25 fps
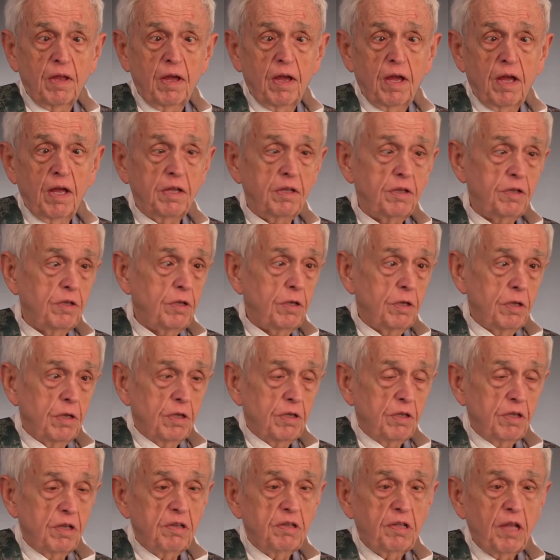And
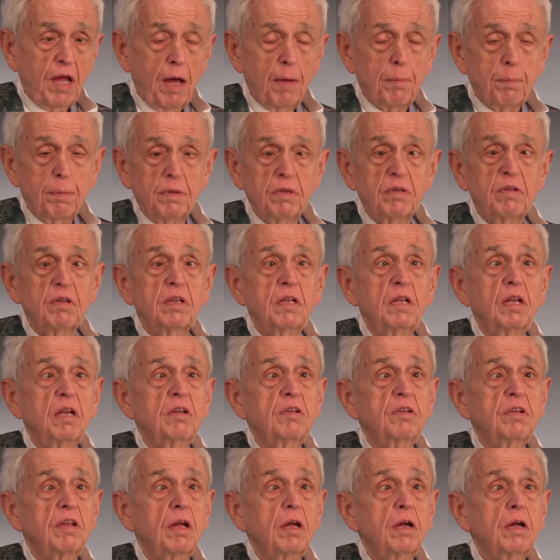this happens, and they
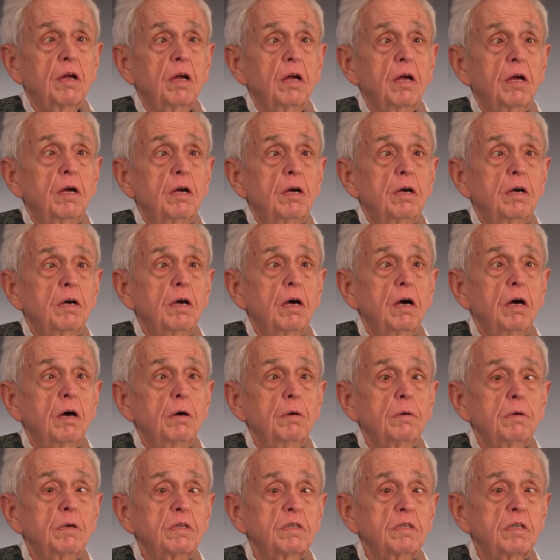say,
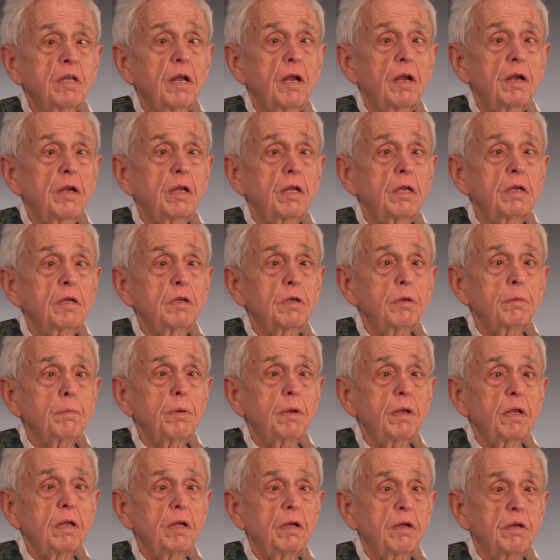well, we're starting to
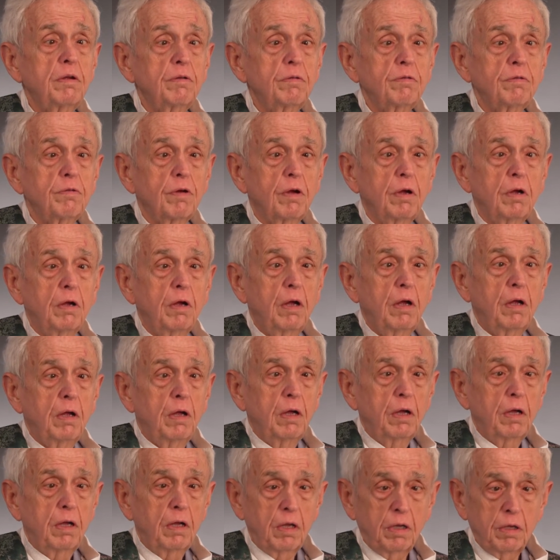believe.
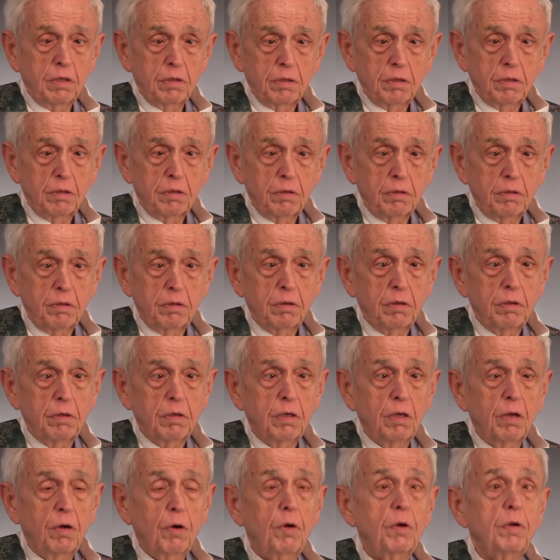And,
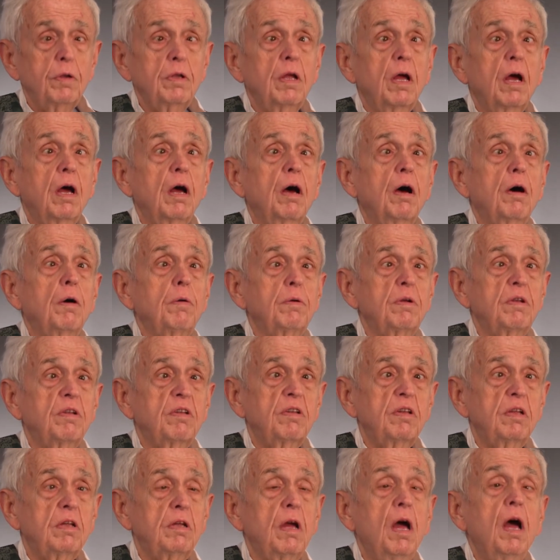oh yeah, we
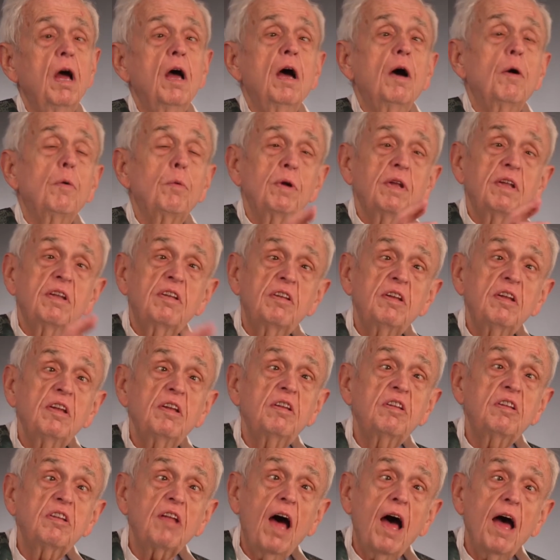see
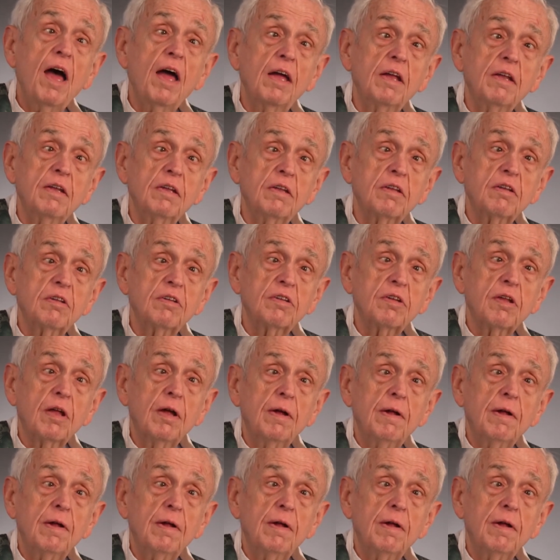signs.